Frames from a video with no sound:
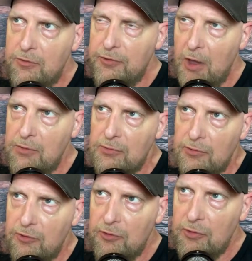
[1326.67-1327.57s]

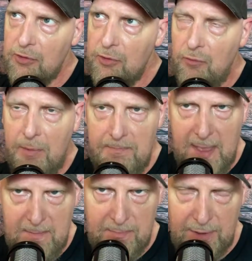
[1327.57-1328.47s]
don't
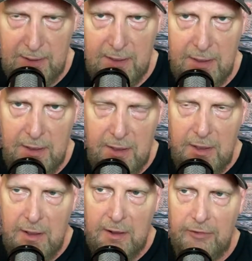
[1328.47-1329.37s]
remember,
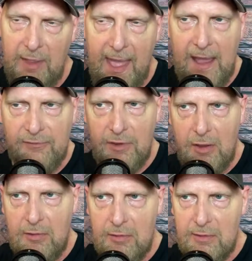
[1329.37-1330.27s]
because they have
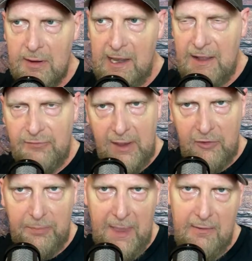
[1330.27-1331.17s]
no lived
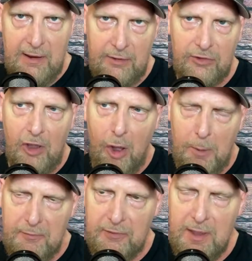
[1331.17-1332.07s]
experience
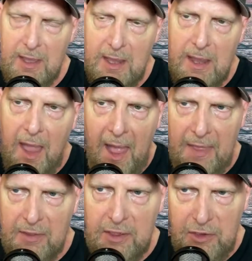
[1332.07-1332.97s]
of
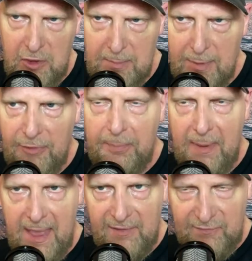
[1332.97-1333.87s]
other humans
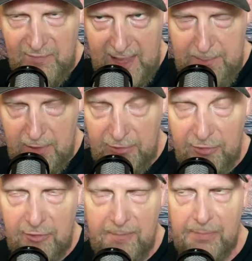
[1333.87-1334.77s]
being
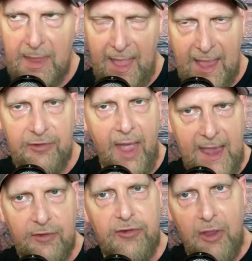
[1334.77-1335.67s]
famous as
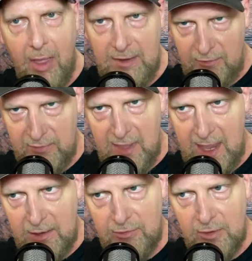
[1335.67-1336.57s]
a side
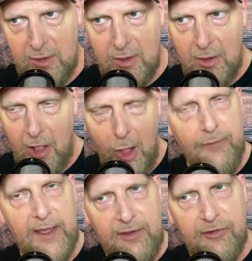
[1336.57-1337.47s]
effect
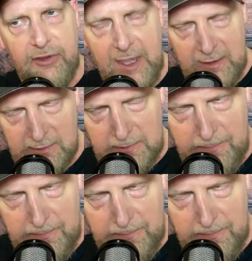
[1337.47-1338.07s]
of a skill.